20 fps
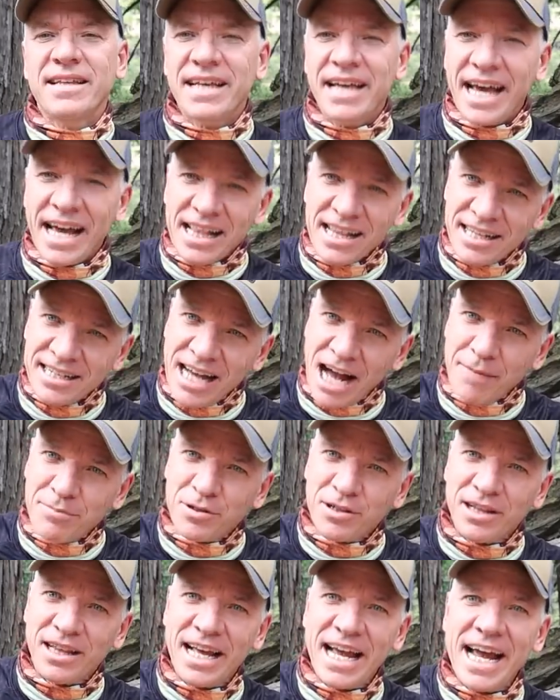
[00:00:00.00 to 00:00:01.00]

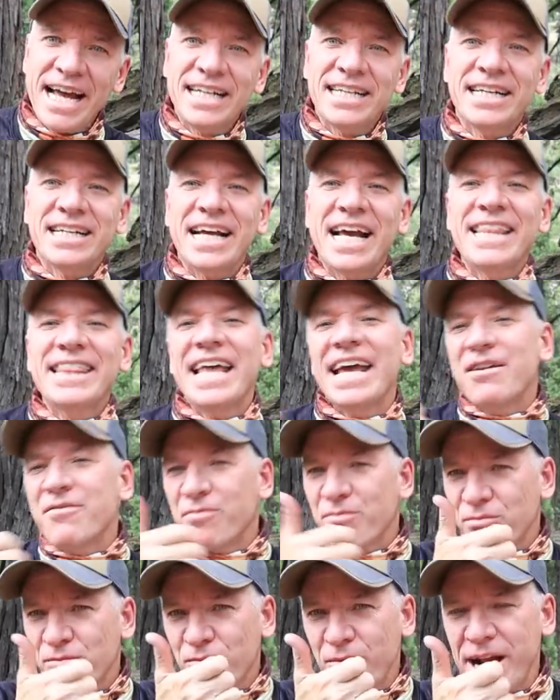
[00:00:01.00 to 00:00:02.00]
Helicopter landed and they
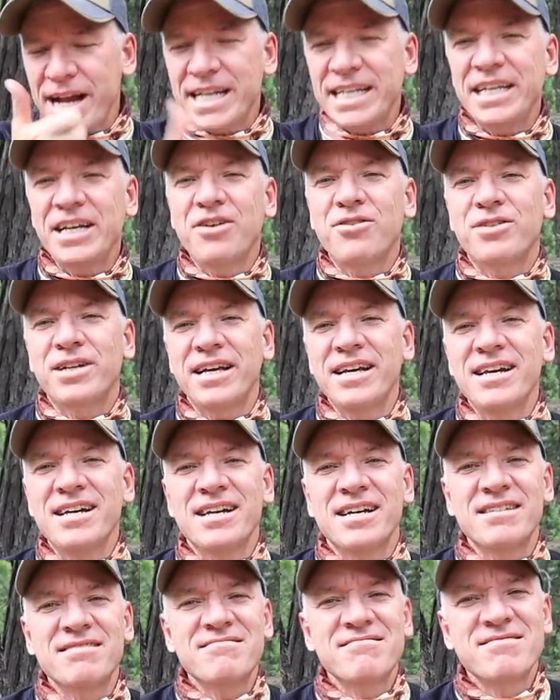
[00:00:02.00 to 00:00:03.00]
radioed
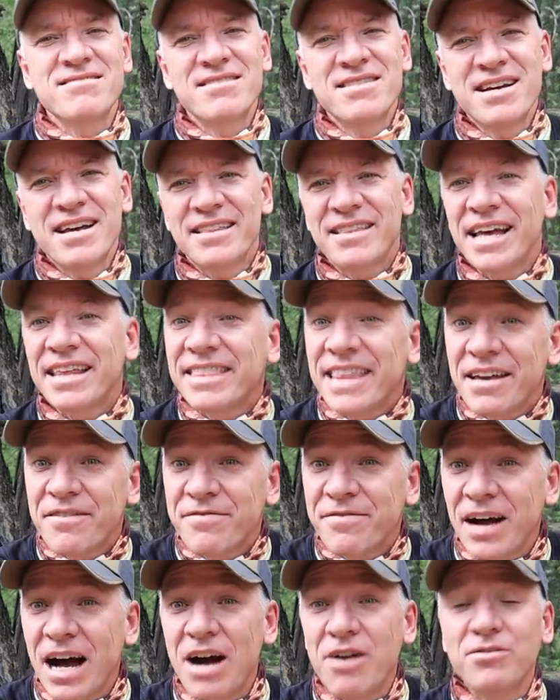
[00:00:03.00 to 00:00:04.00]
in that they
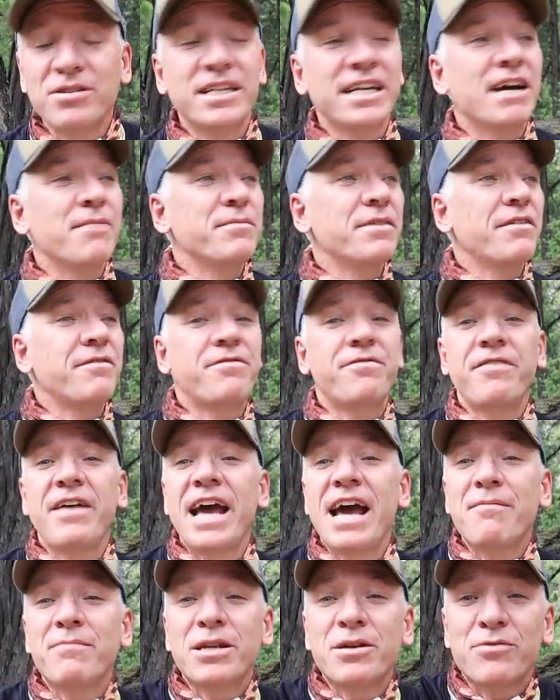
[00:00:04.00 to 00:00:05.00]
found him. And the
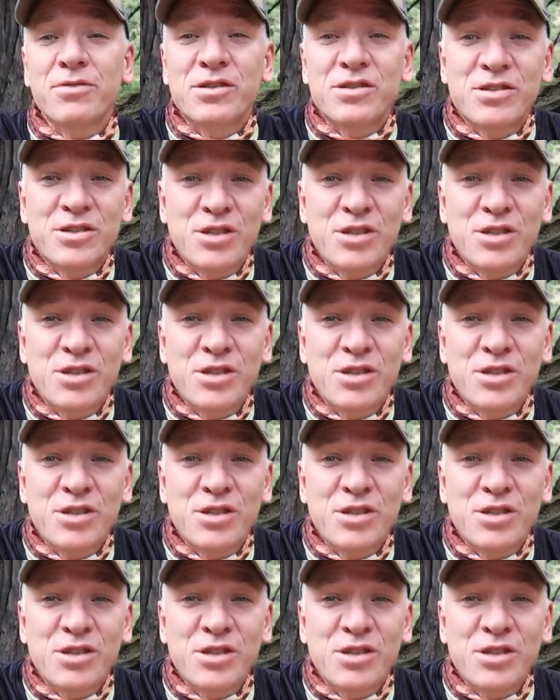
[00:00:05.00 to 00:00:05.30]
family was